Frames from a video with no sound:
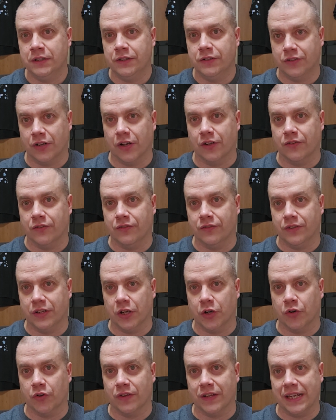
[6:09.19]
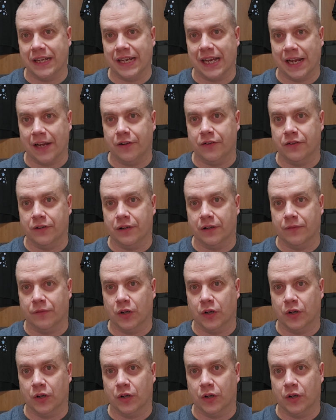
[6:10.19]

Done near the end of,